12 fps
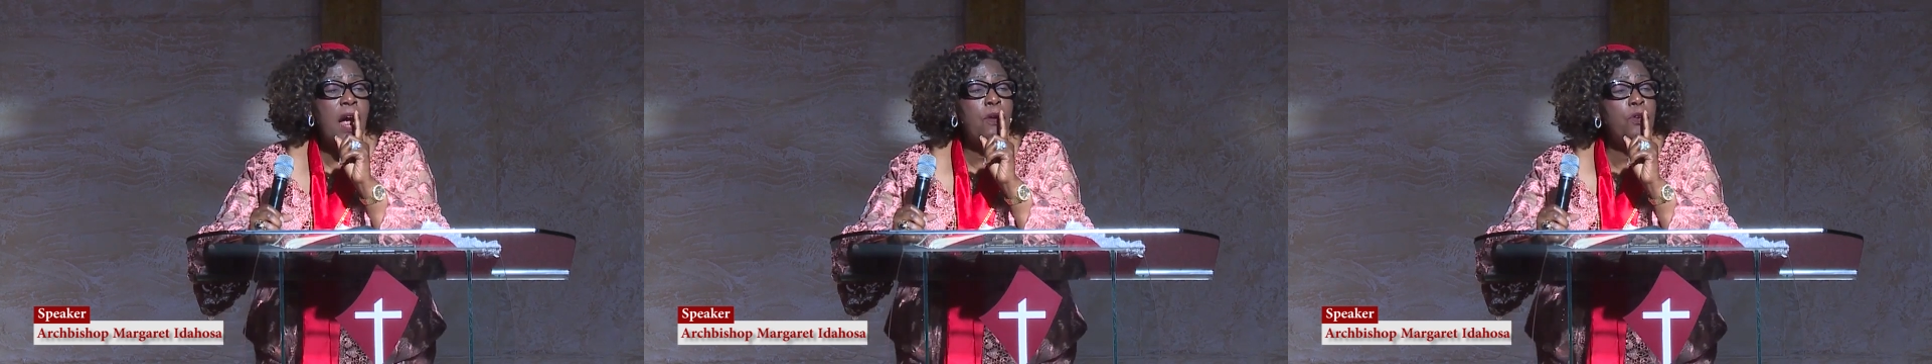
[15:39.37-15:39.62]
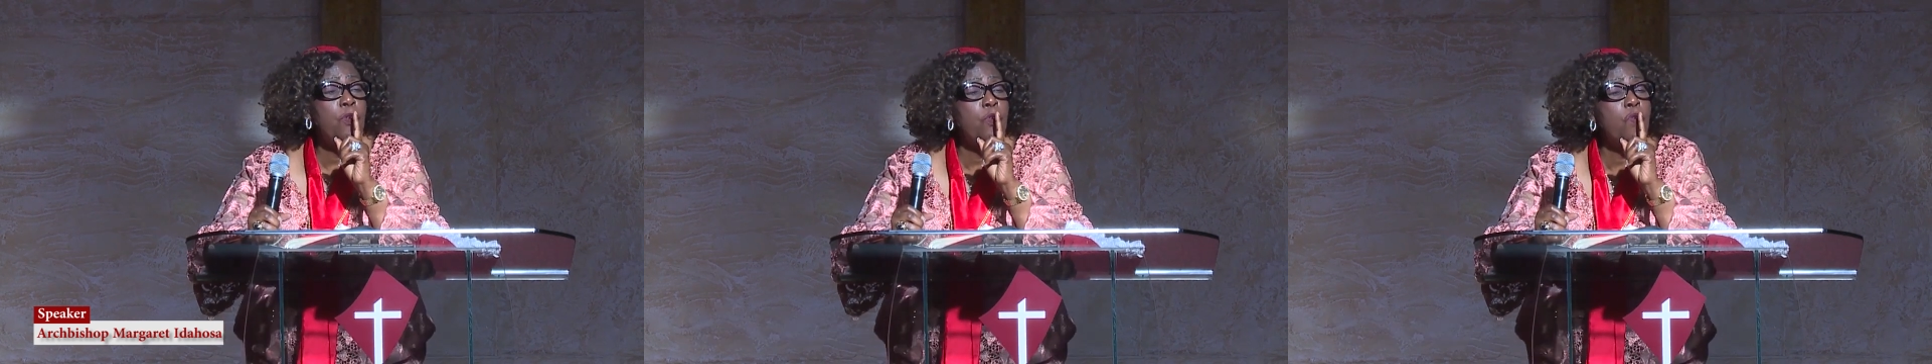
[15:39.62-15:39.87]

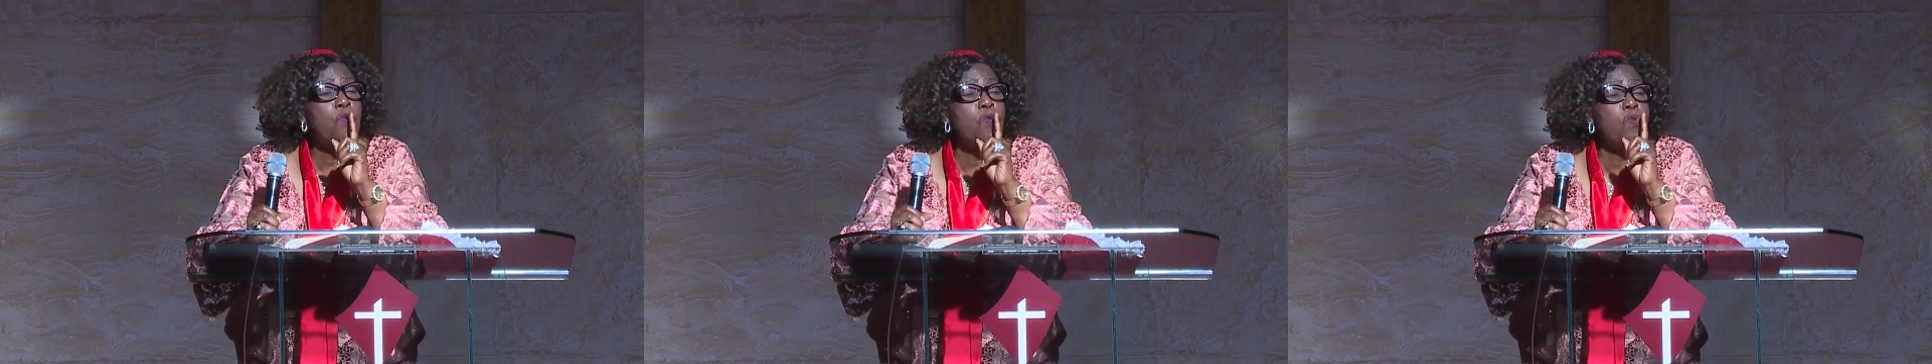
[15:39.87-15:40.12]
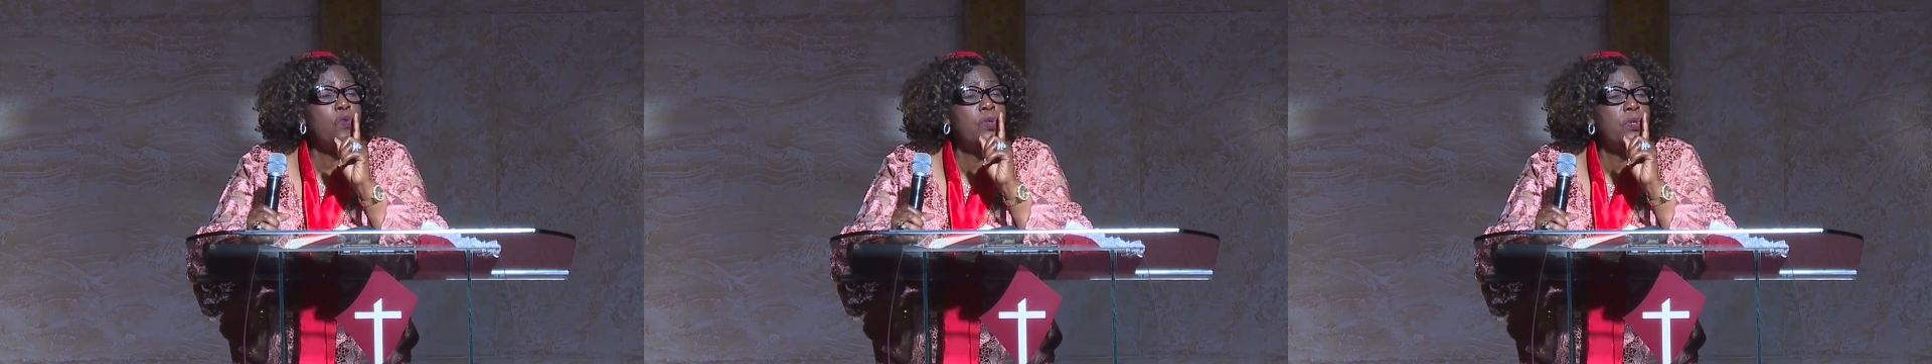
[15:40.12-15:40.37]
down
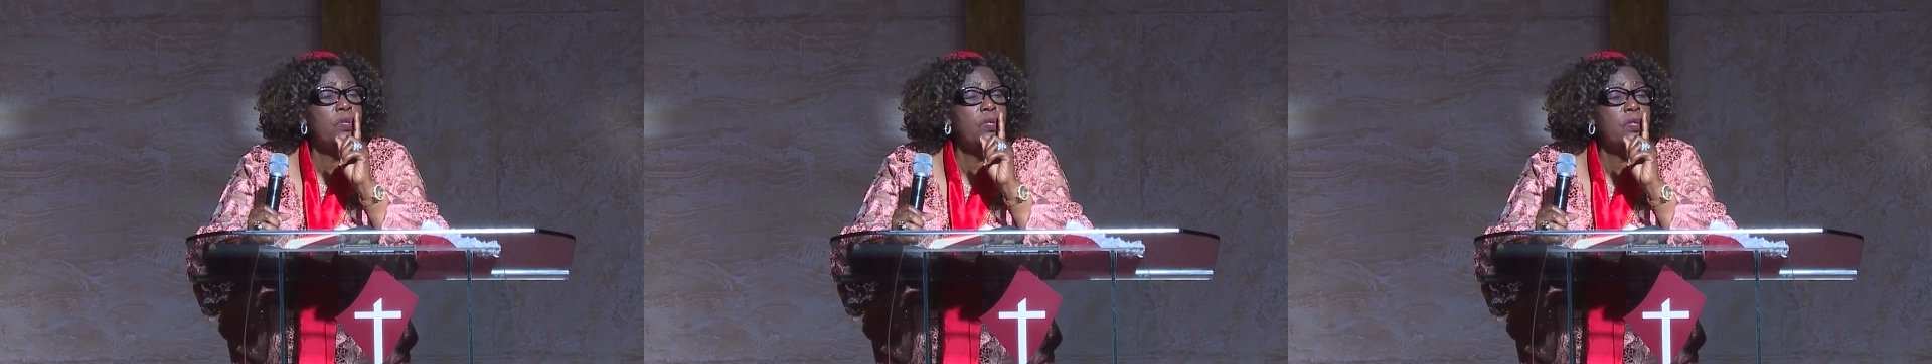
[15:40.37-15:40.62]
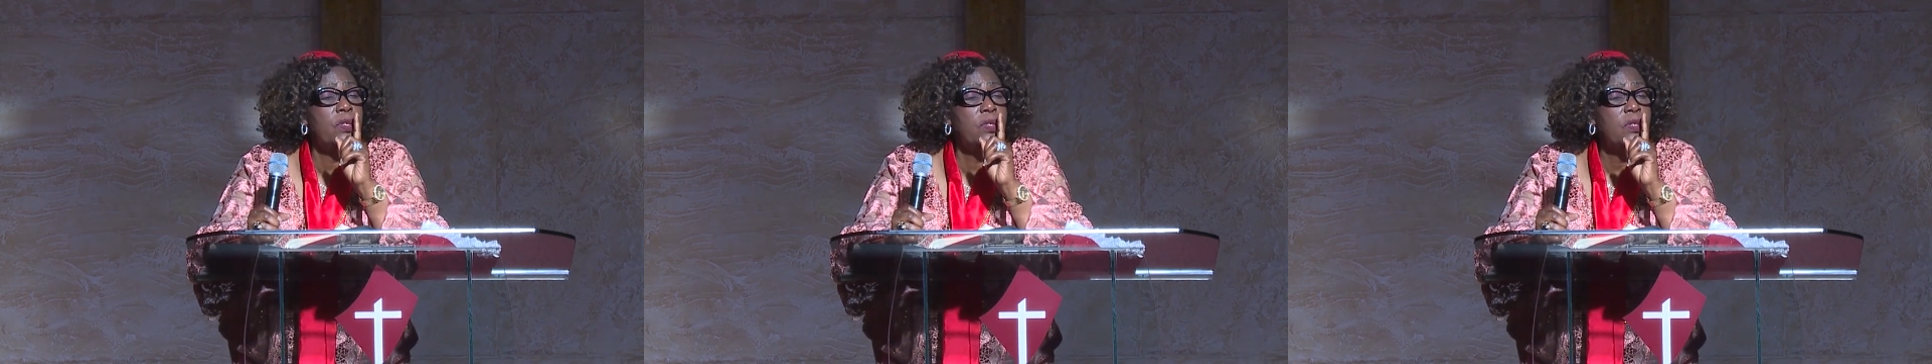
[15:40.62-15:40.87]

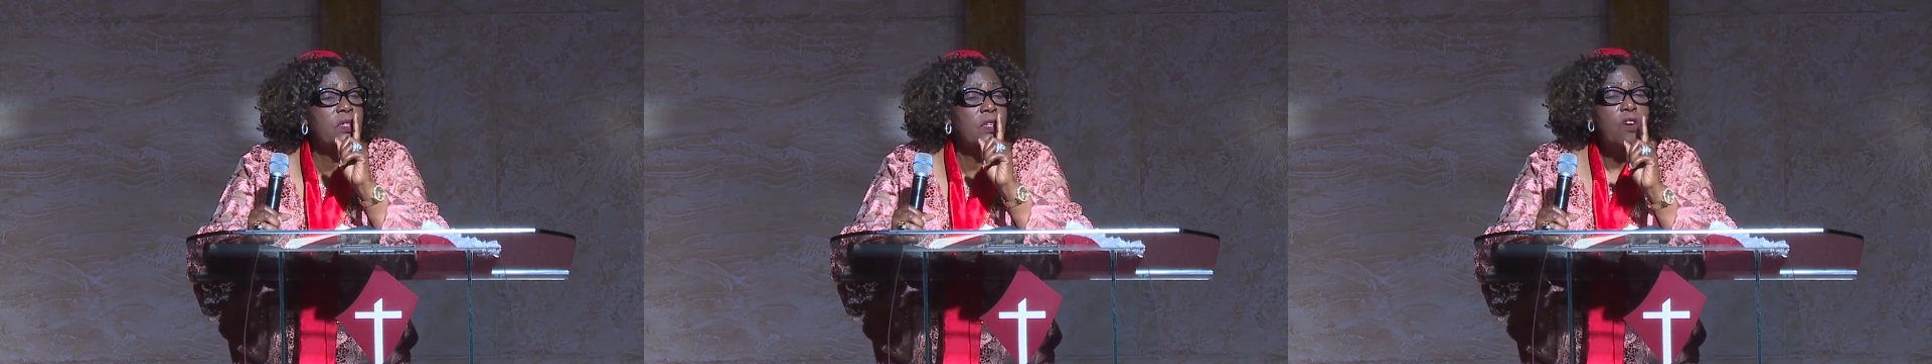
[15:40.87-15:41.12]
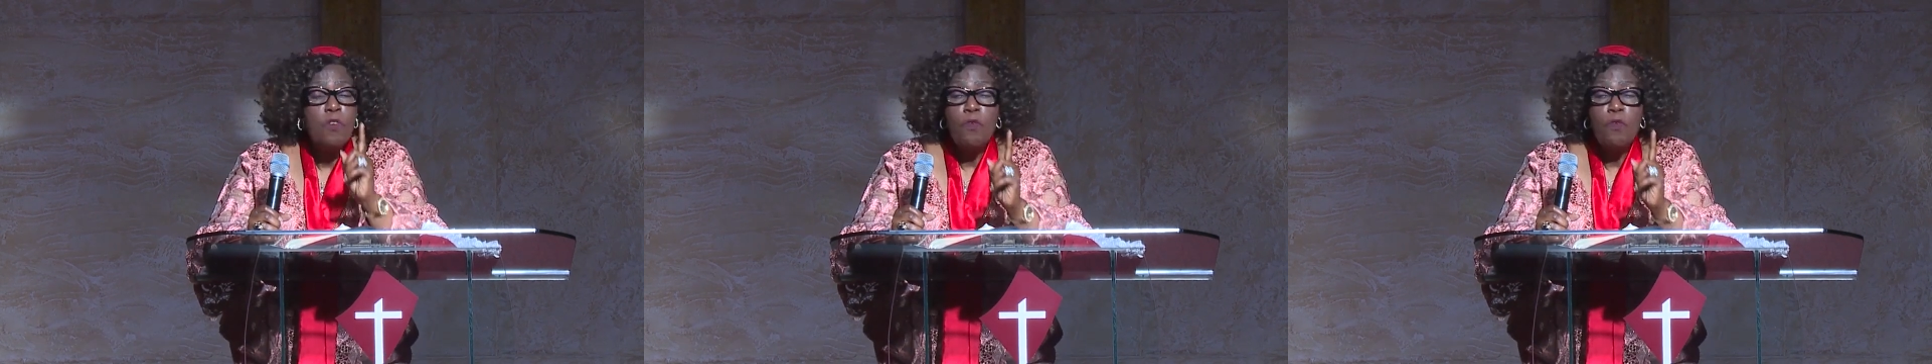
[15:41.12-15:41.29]
rules.